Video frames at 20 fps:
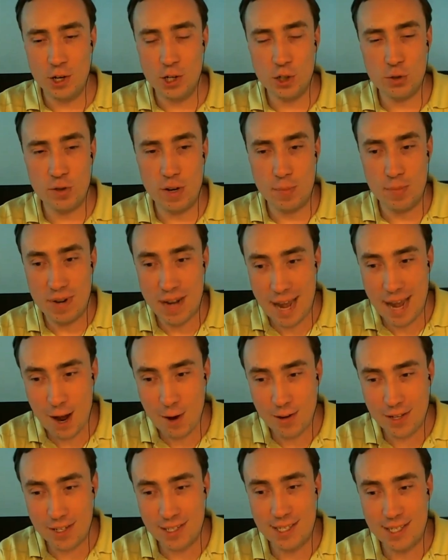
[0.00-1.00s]
your script
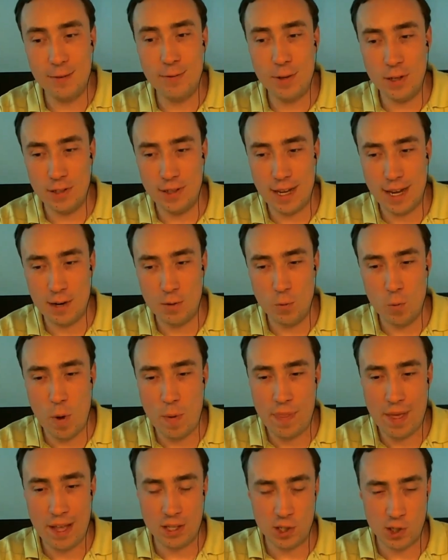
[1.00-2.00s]
now is different than
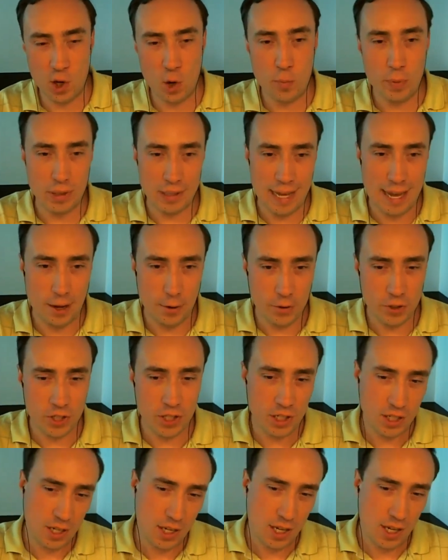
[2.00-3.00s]
what that scope
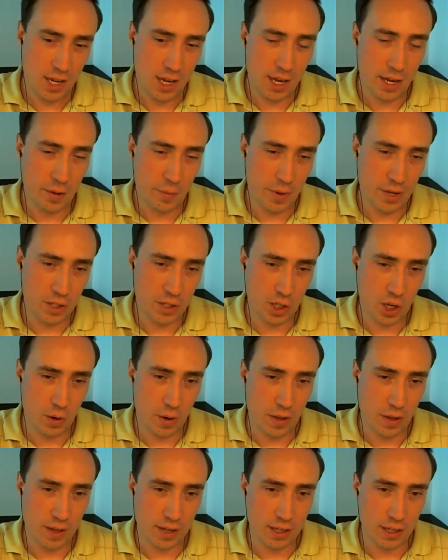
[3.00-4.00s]
allows. Um, and so
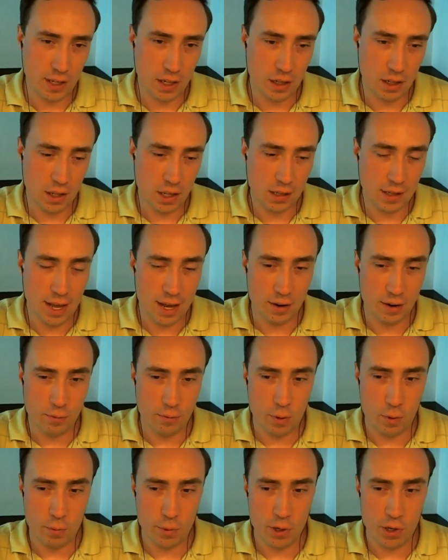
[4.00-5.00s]
I think a, a lot
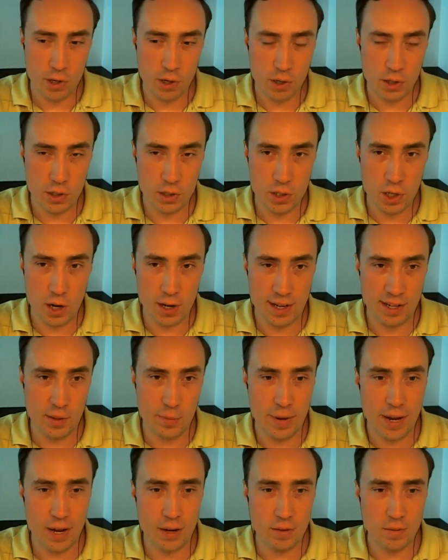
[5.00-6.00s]
of when we're talking
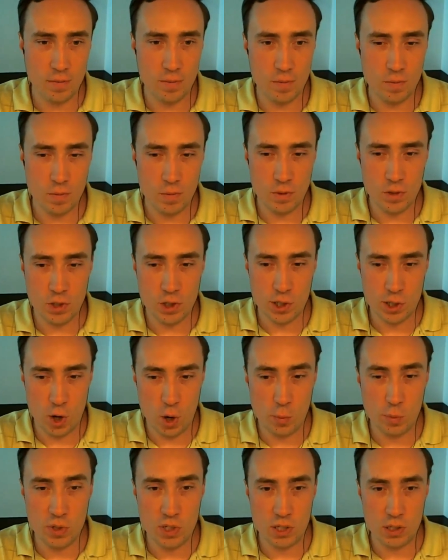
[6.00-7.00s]
about
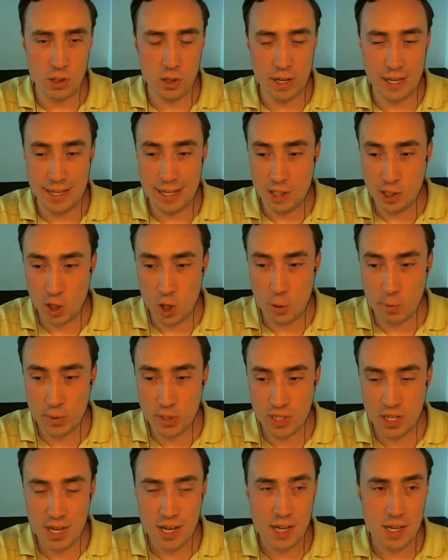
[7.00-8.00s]
scopes and looking at
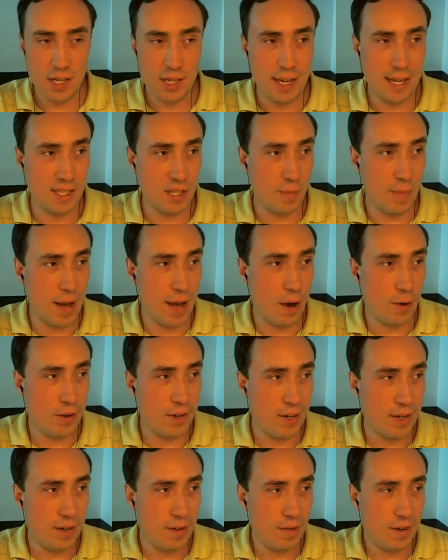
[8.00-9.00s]
scopes, it's about